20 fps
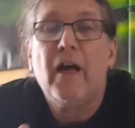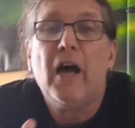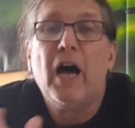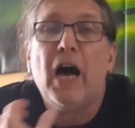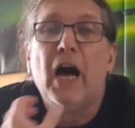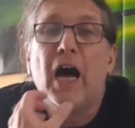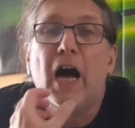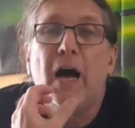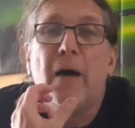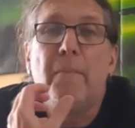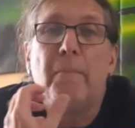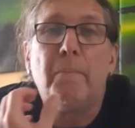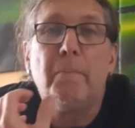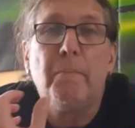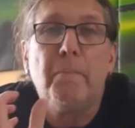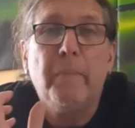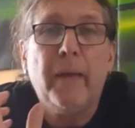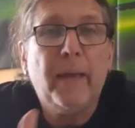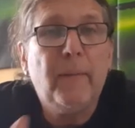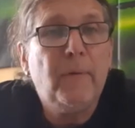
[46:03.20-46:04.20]
Um,
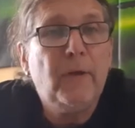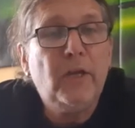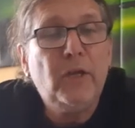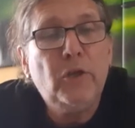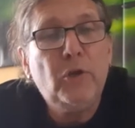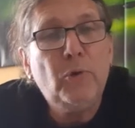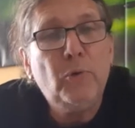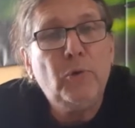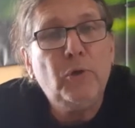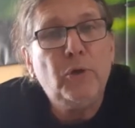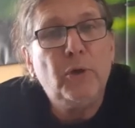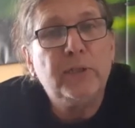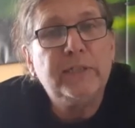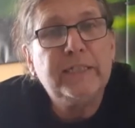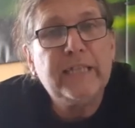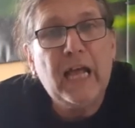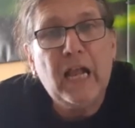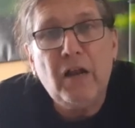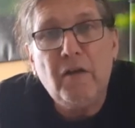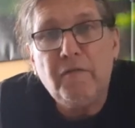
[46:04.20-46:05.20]
maybe you
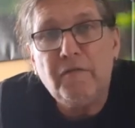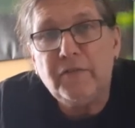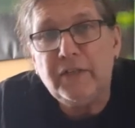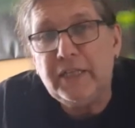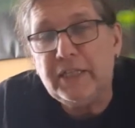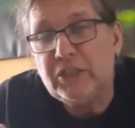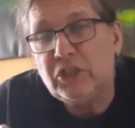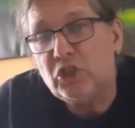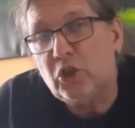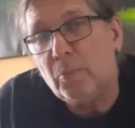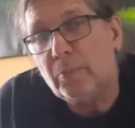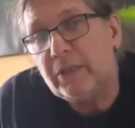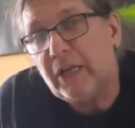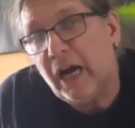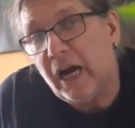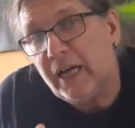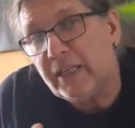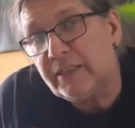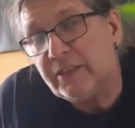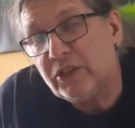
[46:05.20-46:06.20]
yourself need some
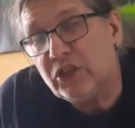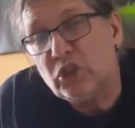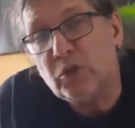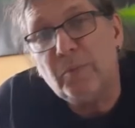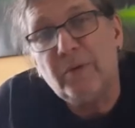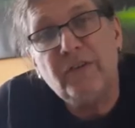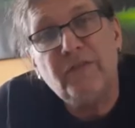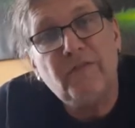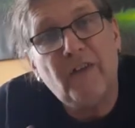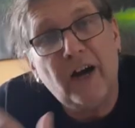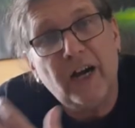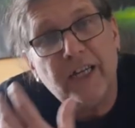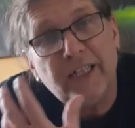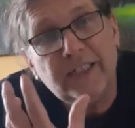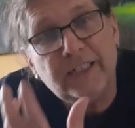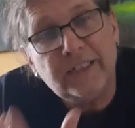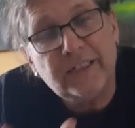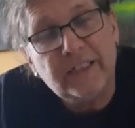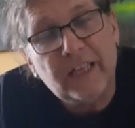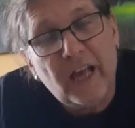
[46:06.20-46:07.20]
guidance, some
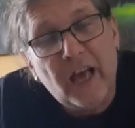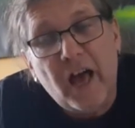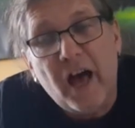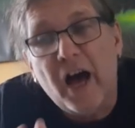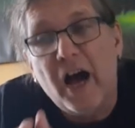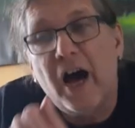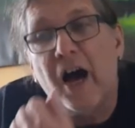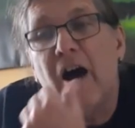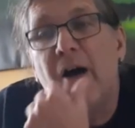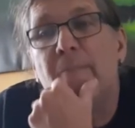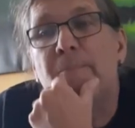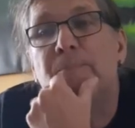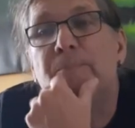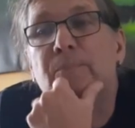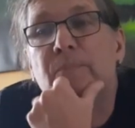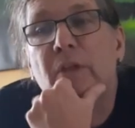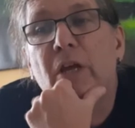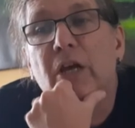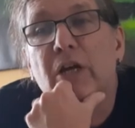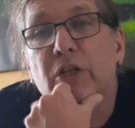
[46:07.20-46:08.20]
advice,
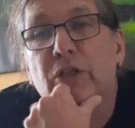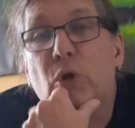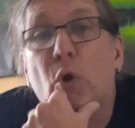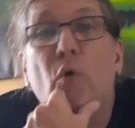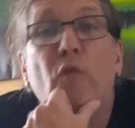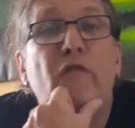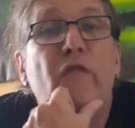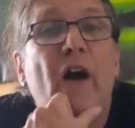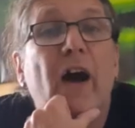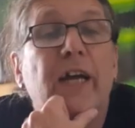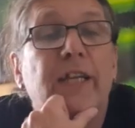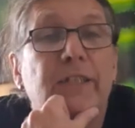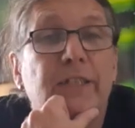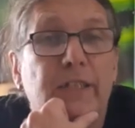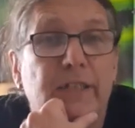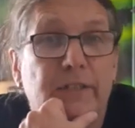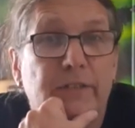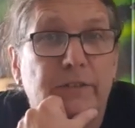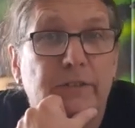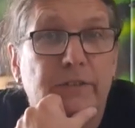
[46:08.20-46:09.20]
um, go find
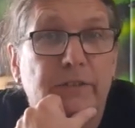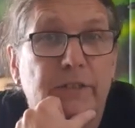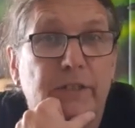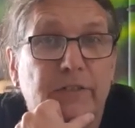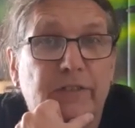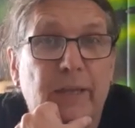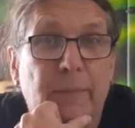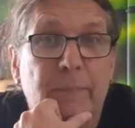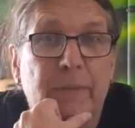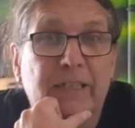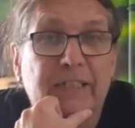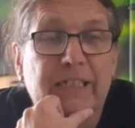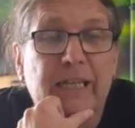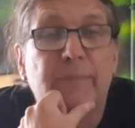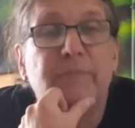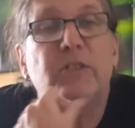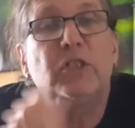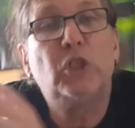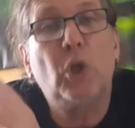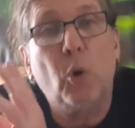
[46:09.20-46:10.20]
it that
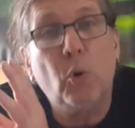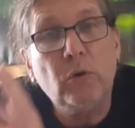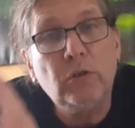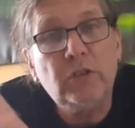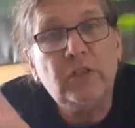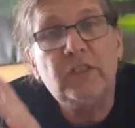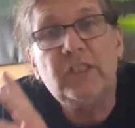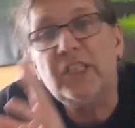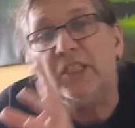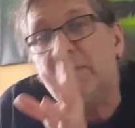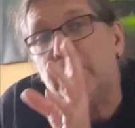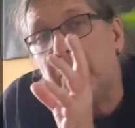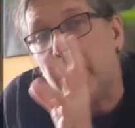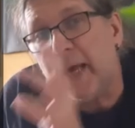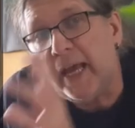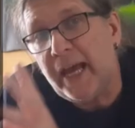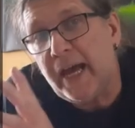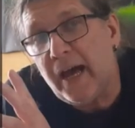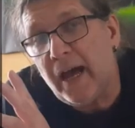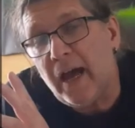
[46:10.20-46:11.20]
myself. Don't
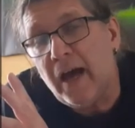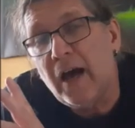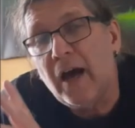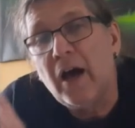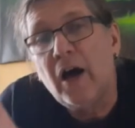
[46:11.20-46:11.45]
despair